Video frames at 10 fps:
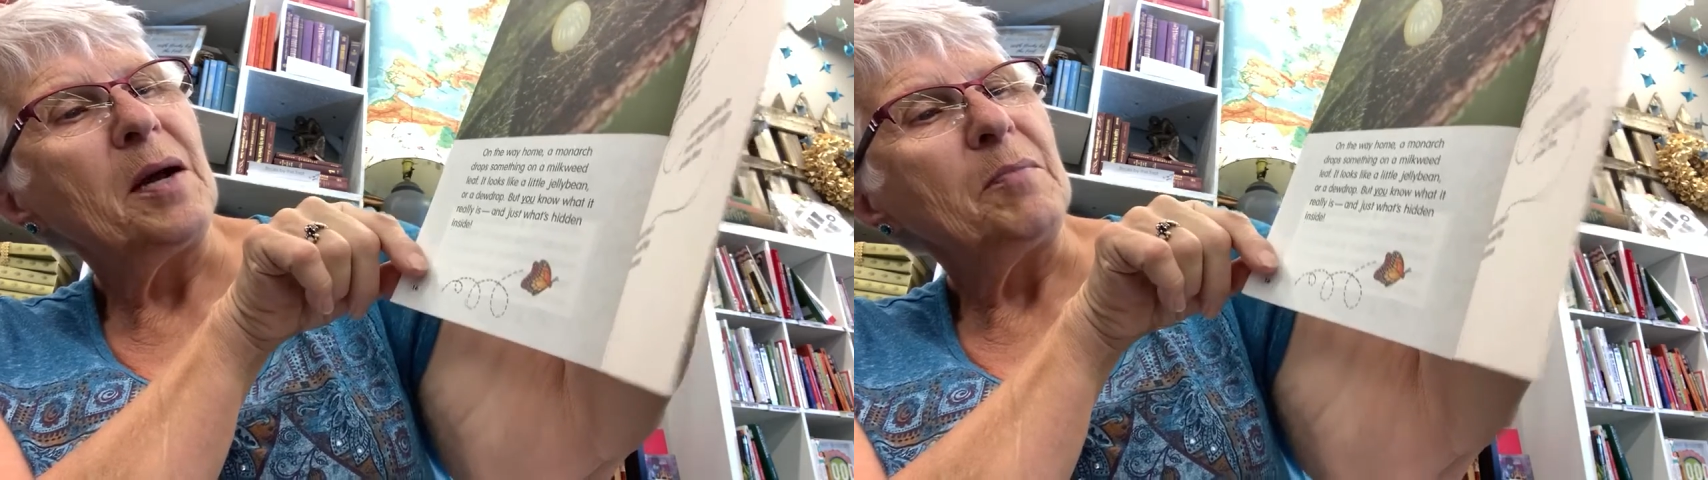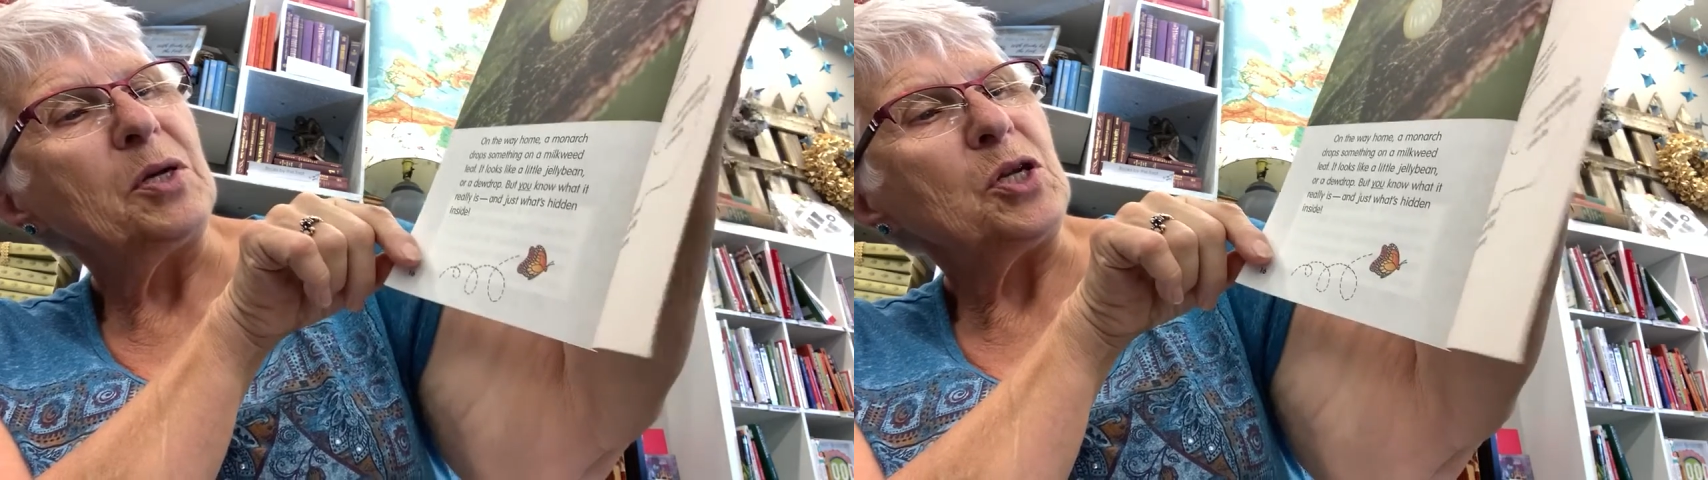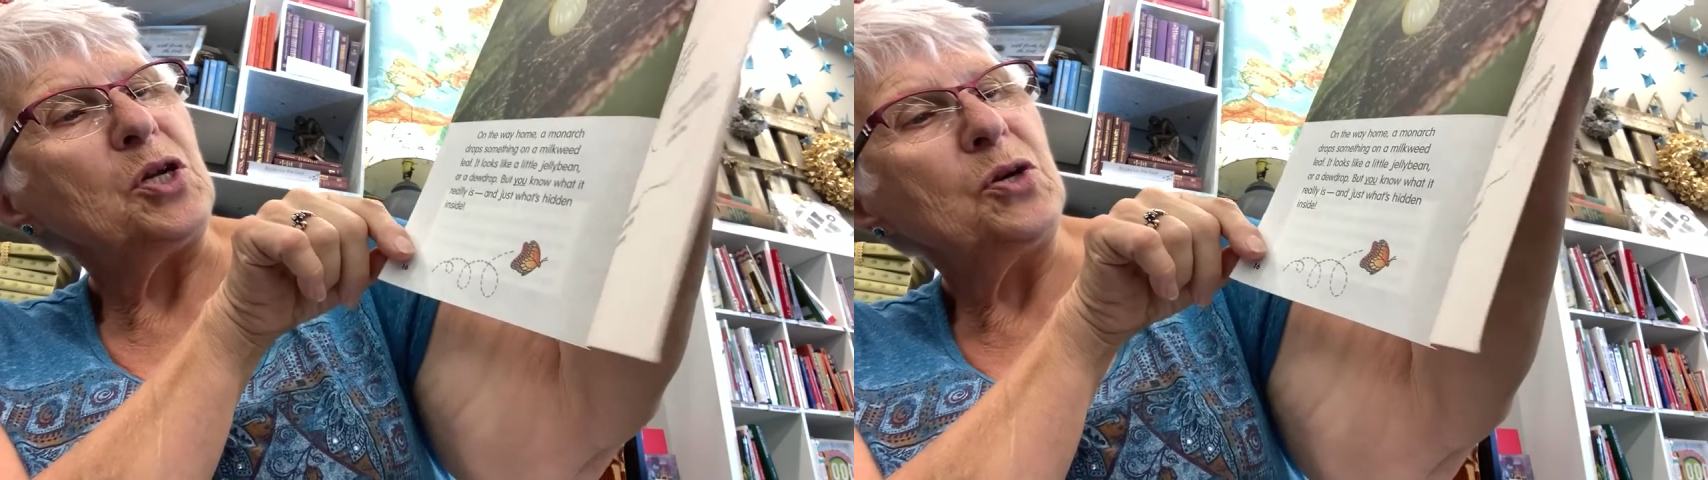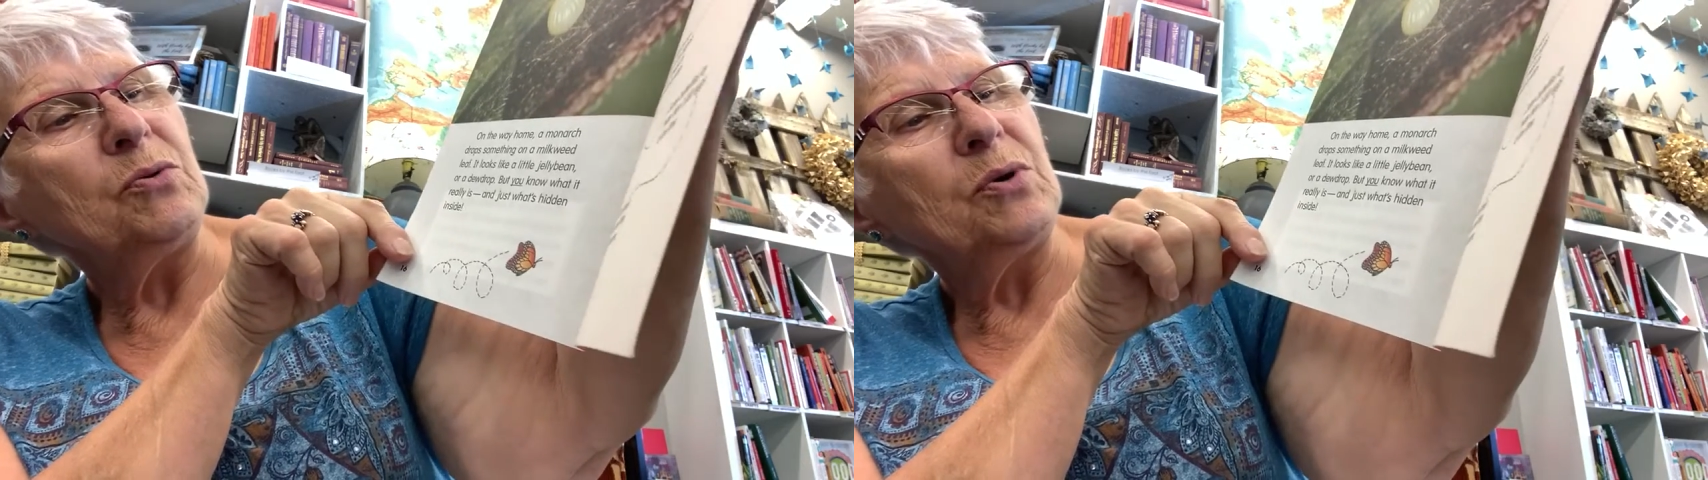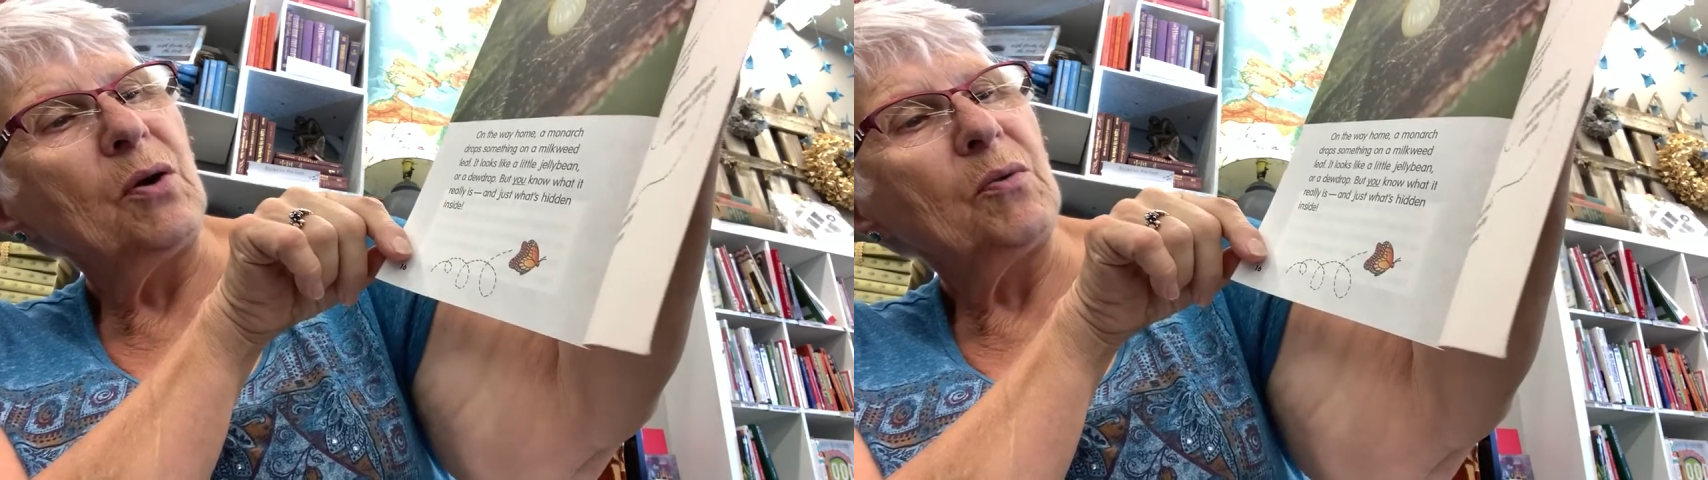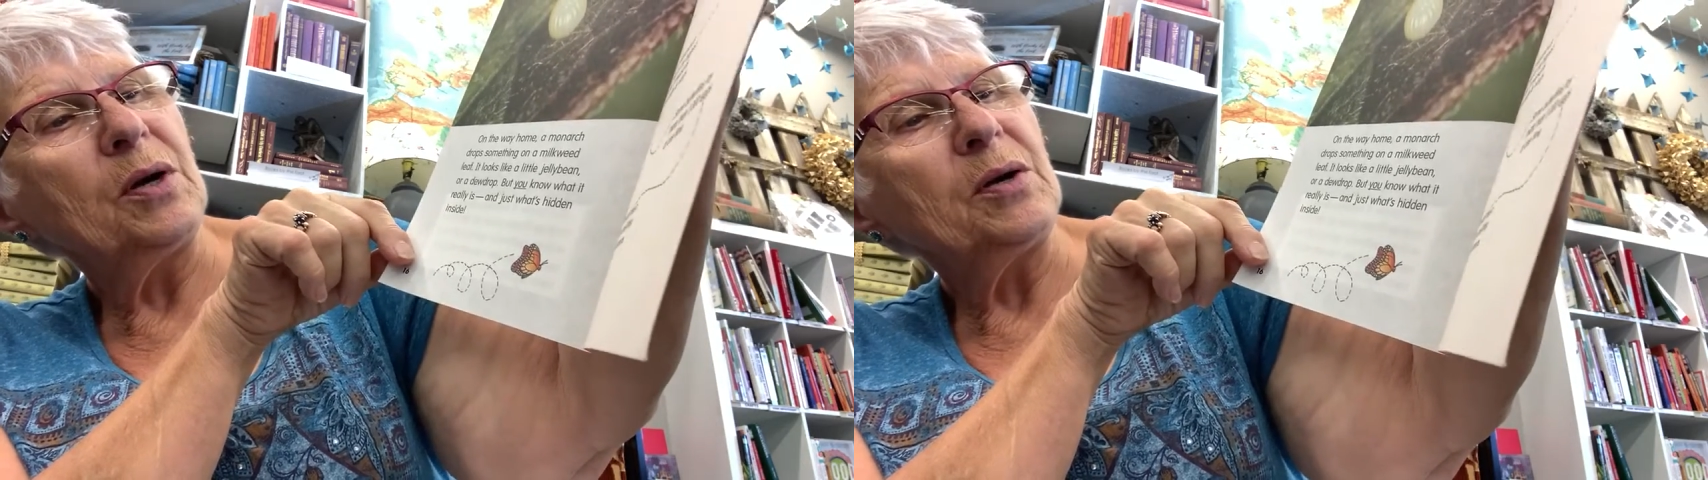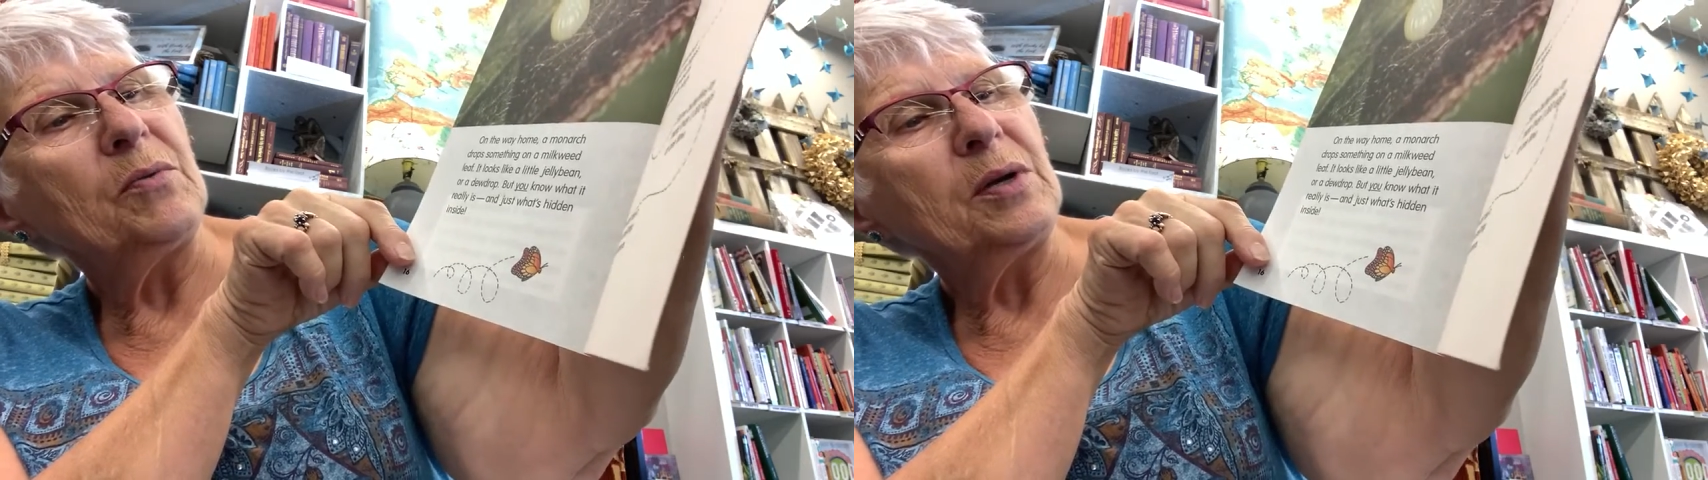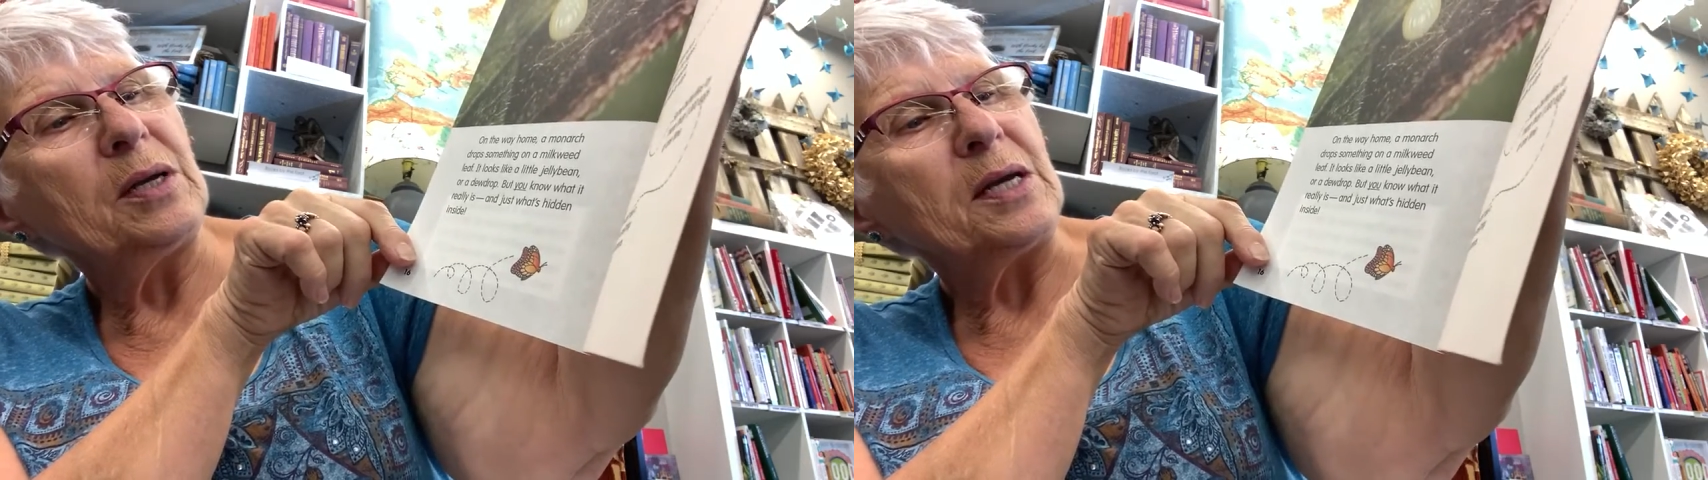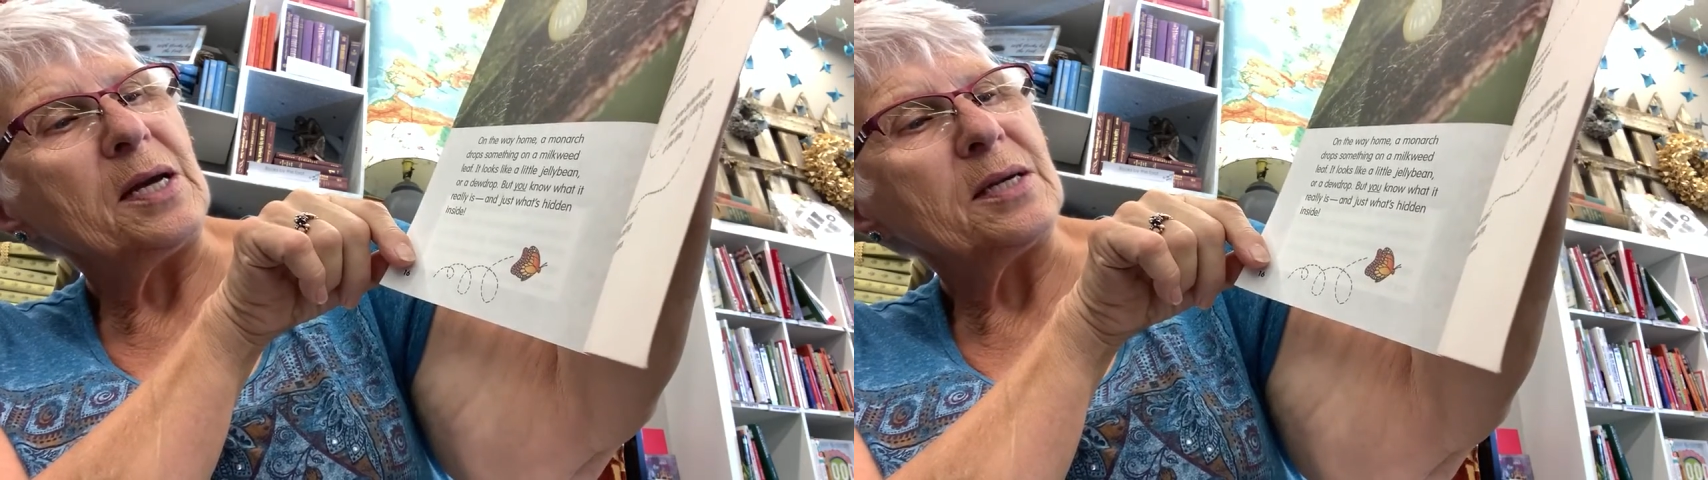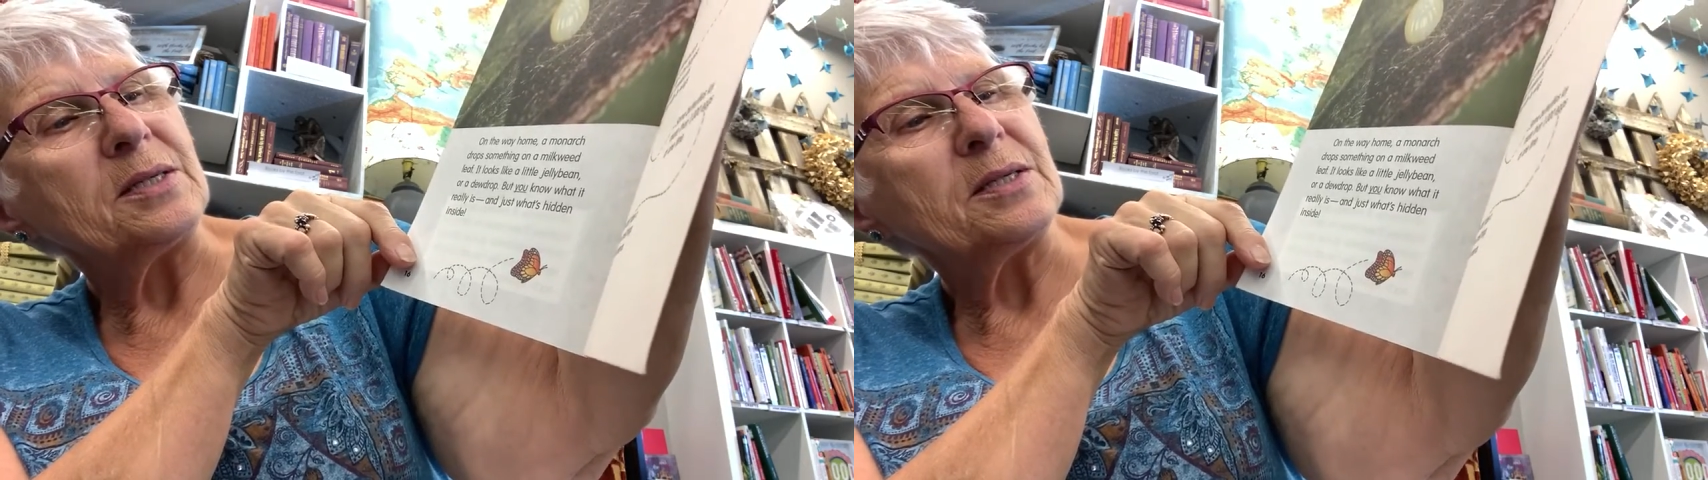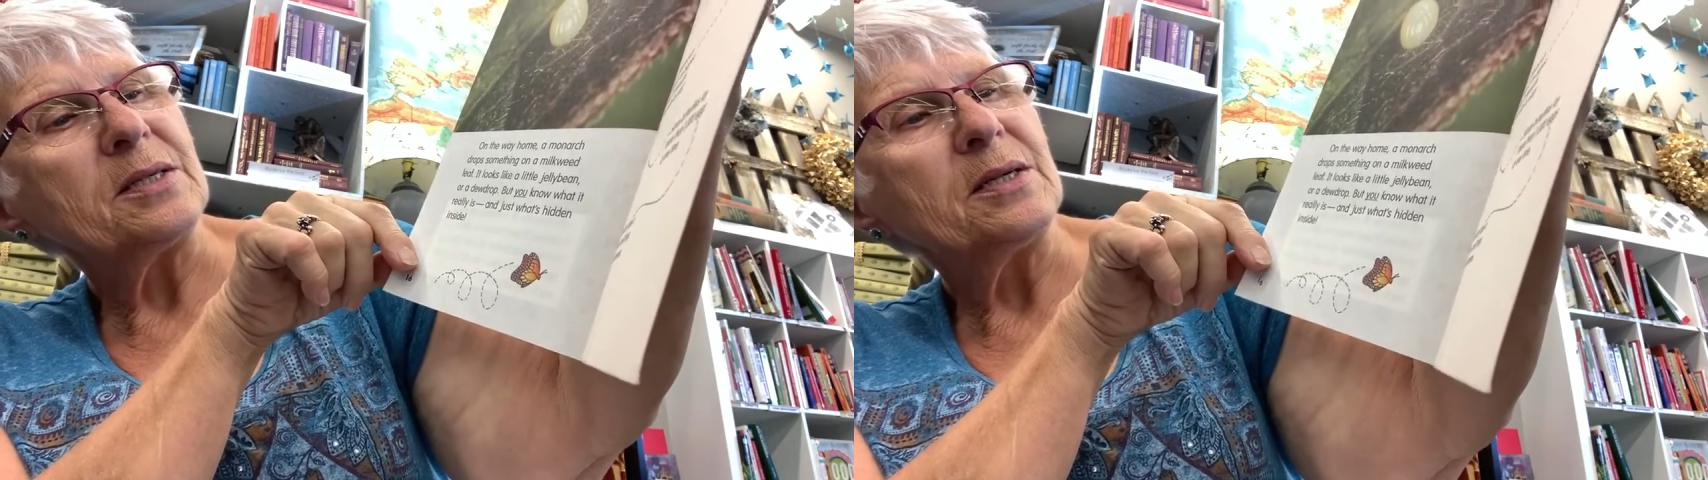but you know what it really is,